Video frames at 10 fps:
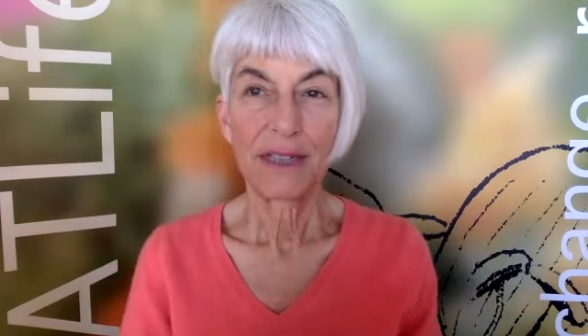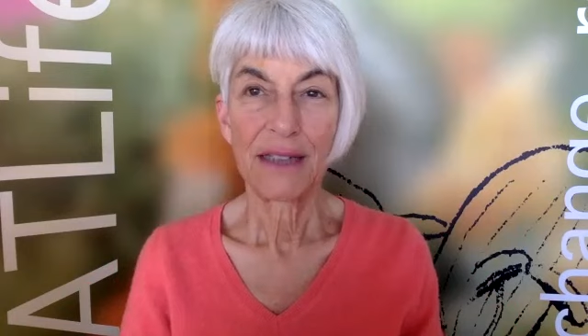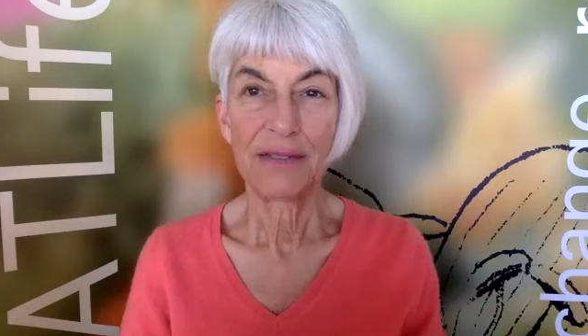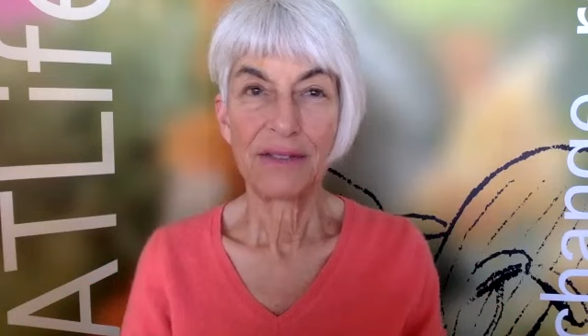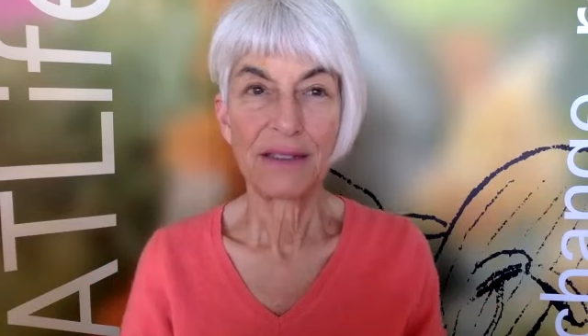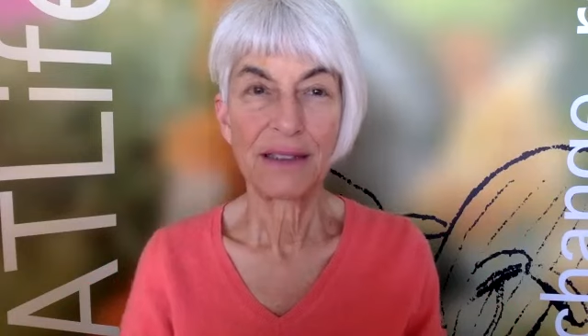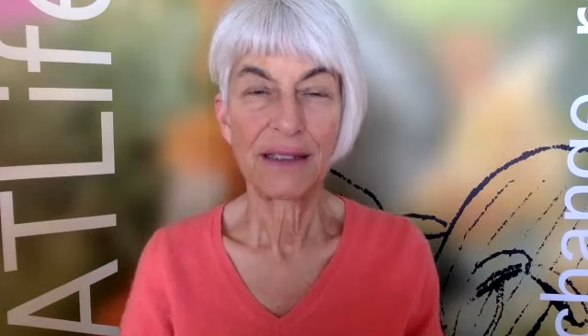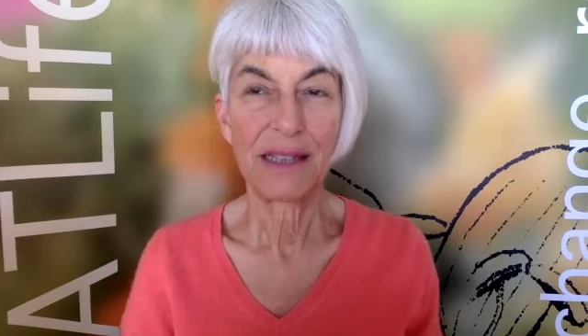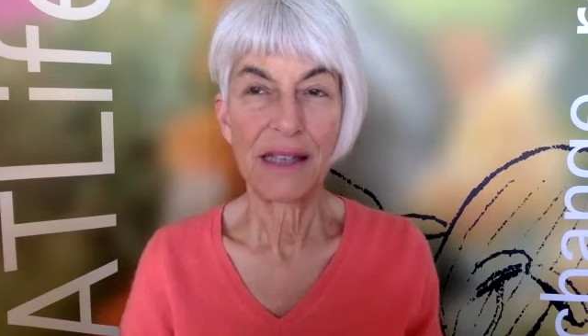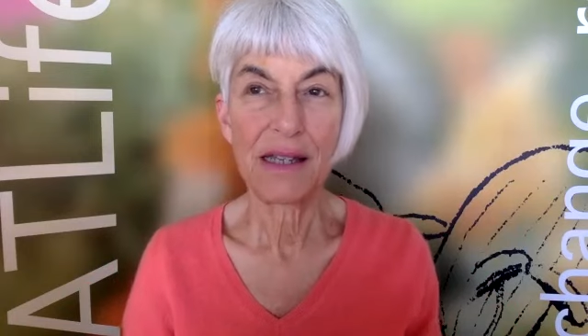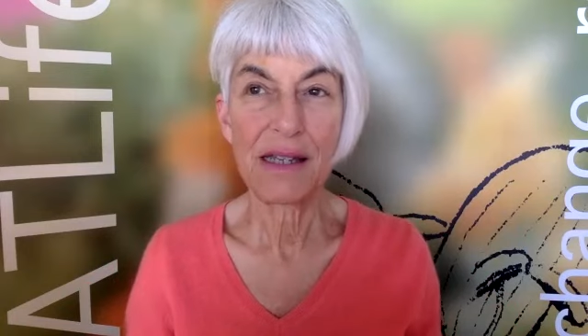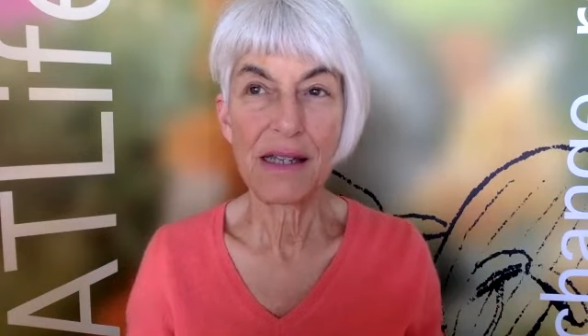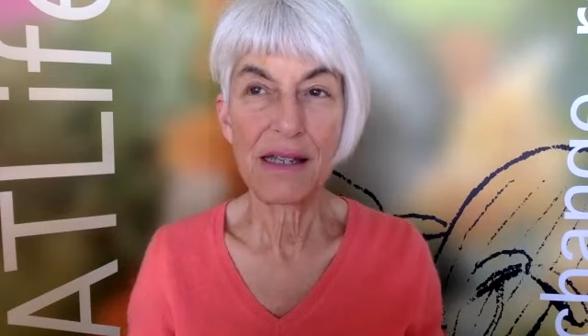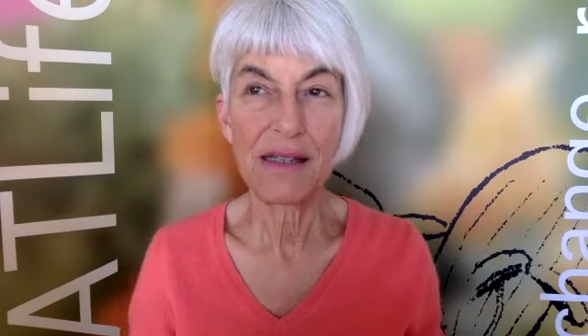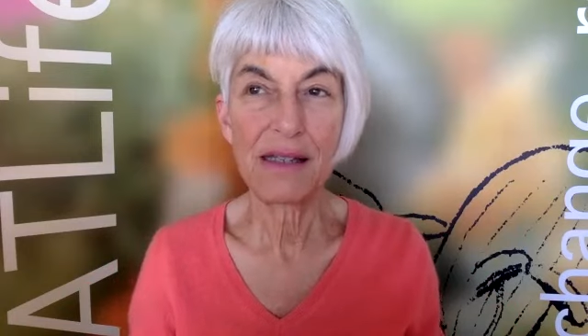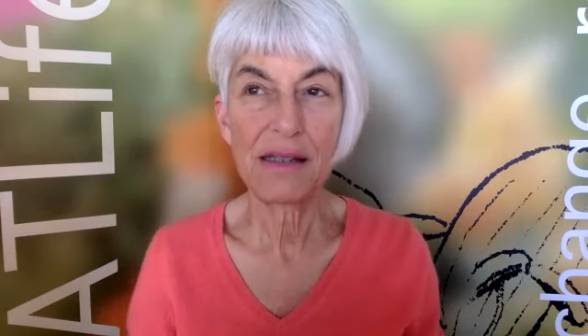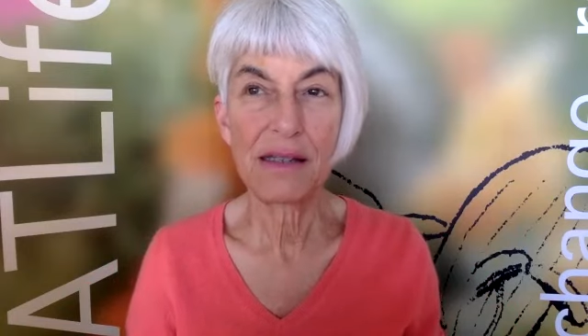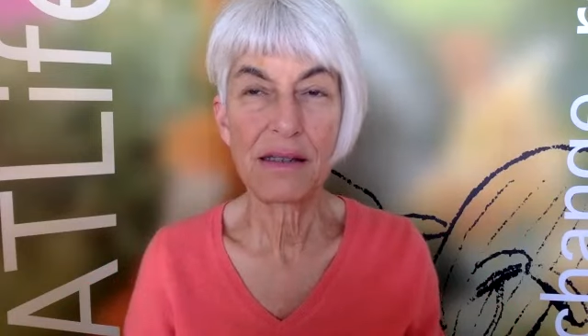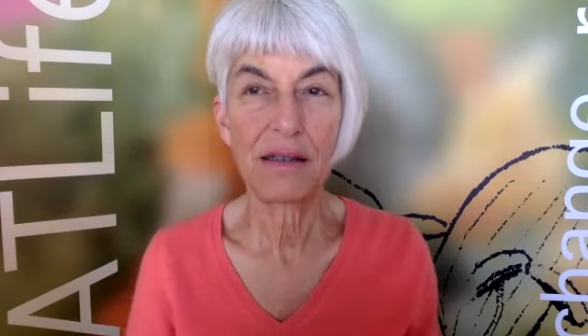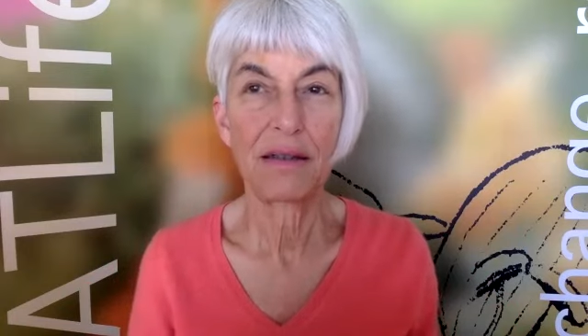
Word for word: I feel at ease